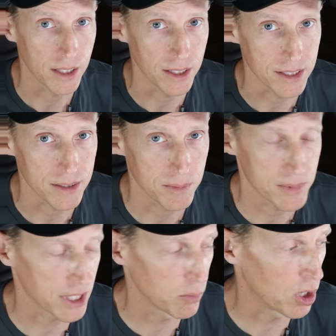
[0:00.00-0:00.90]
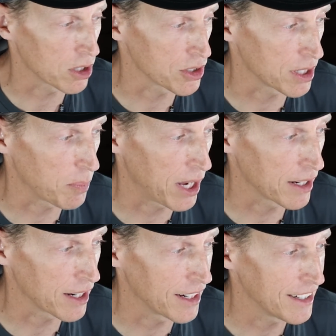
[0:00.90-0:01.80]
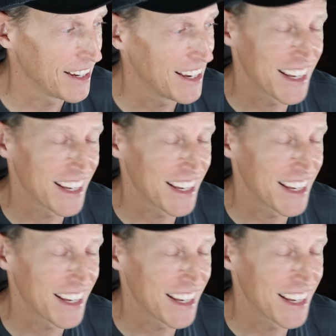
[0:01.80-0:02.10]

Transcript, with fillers: uh, Skinwalkers at the Pentagon.